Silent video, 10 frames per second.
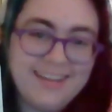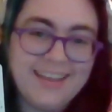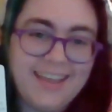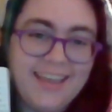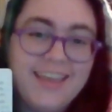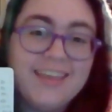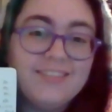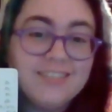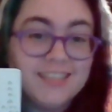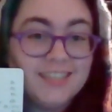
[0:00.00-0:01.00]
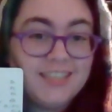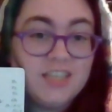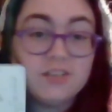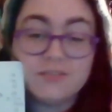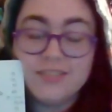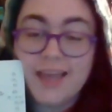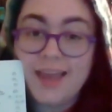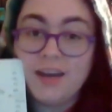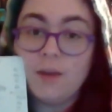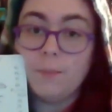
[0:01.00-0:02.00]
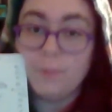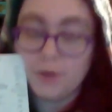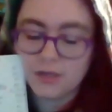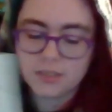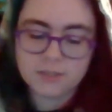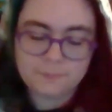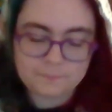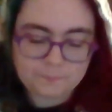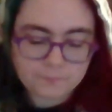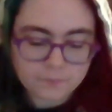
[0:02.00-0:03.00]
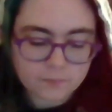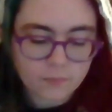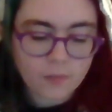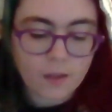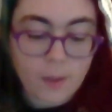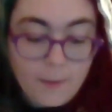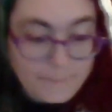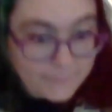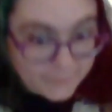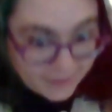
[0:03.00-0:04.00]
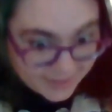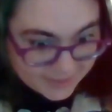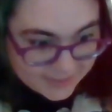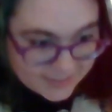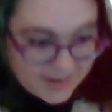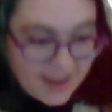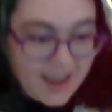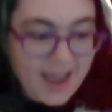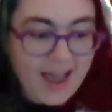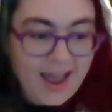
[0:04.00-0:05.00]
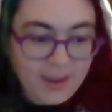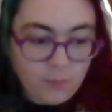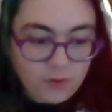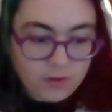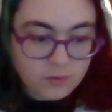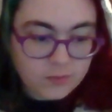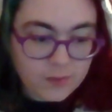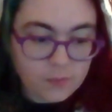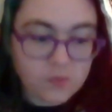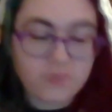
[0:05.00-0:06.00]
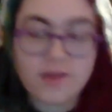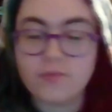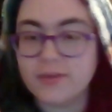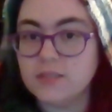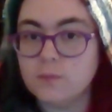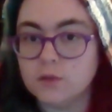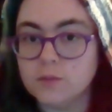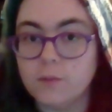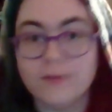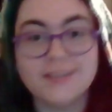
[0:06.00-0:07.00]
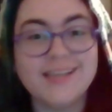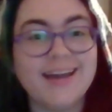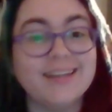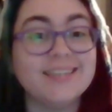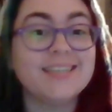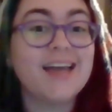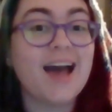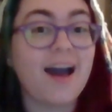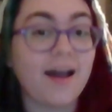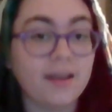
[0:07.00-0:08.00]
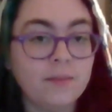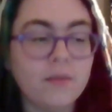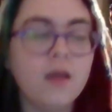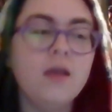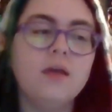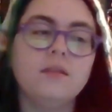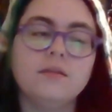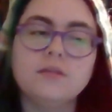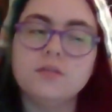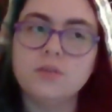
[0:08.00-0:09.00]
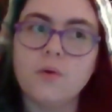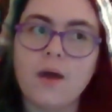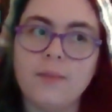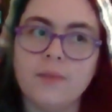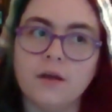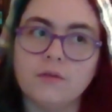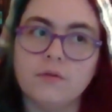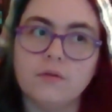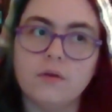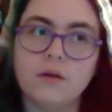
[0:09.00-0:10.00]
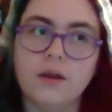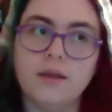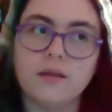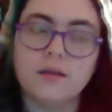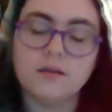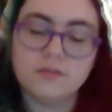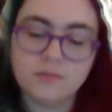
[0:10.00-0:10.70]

Okay, there's a list here of 10 books. But I am one of those people that reads multiple books at a time. This is so I'm not like, because